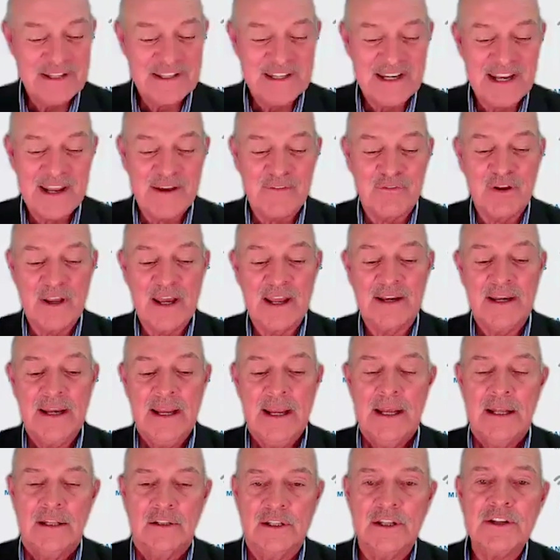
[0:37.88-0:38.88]
to have you on.
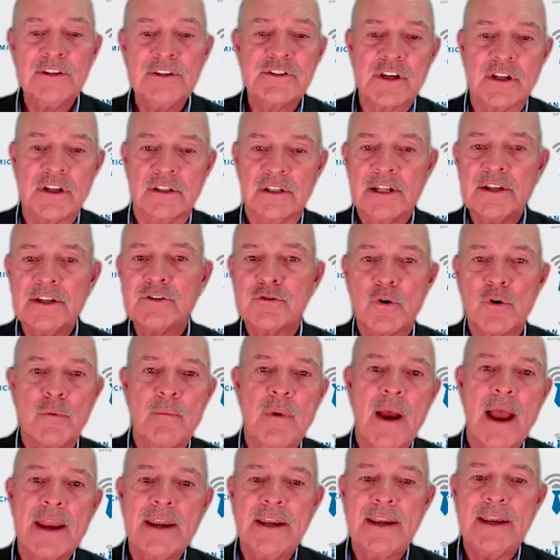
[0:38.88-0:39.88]
Let's
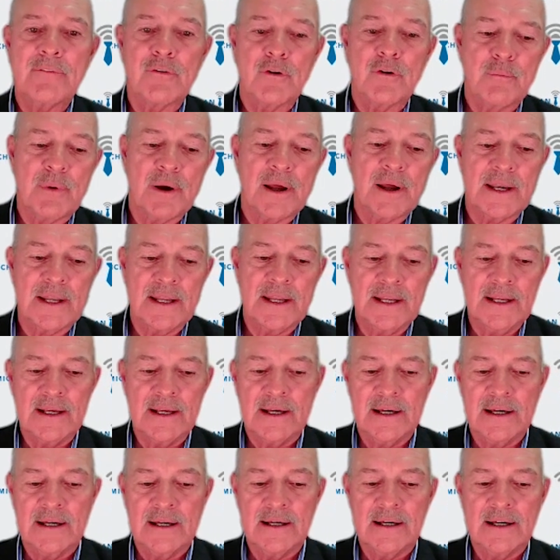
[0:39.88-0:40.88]
remind everybody
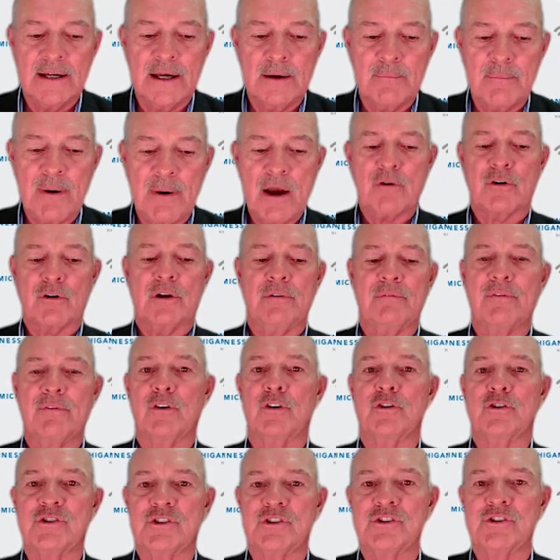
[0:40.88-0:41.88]
about
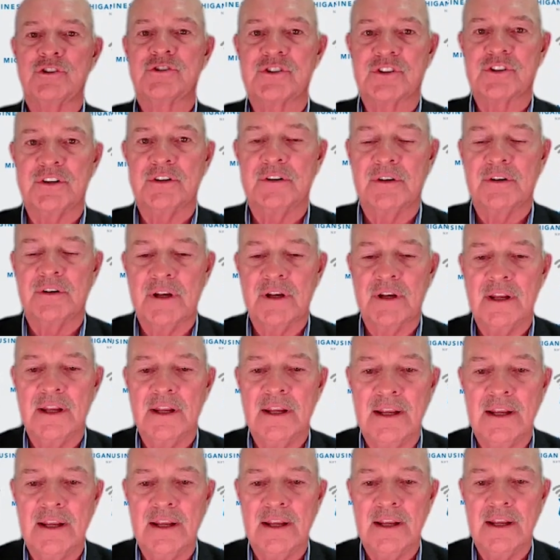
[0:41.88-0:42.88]
Convergence
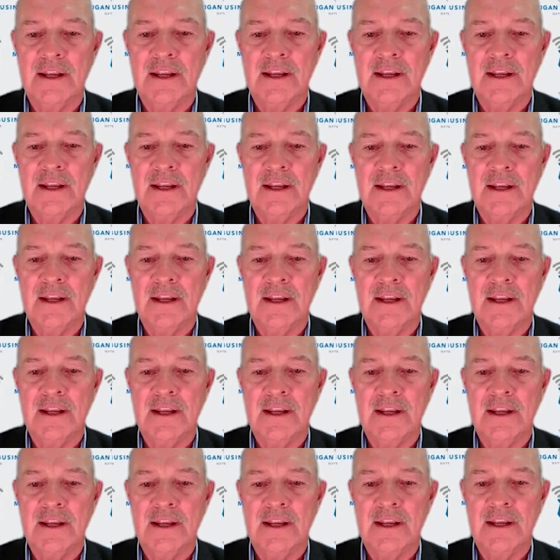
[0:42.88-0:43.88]
and
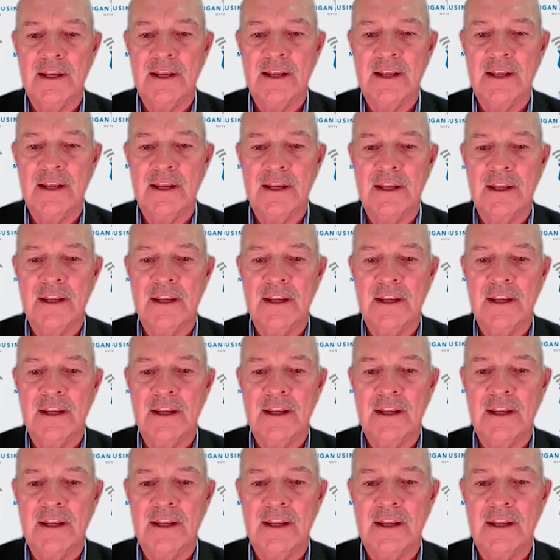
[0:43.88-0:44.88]
especially your
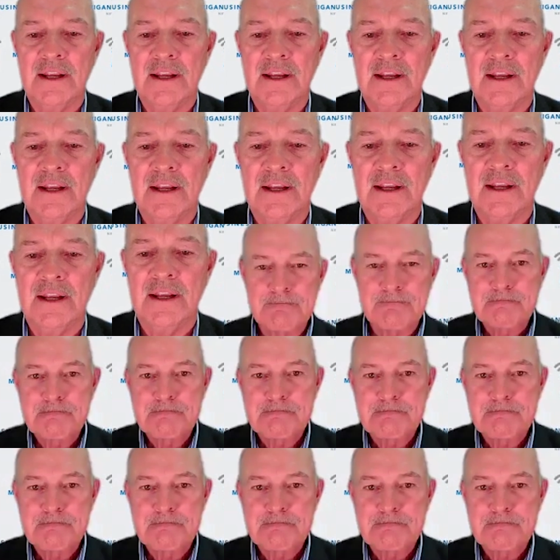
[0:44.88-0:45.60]
Michigan branch here.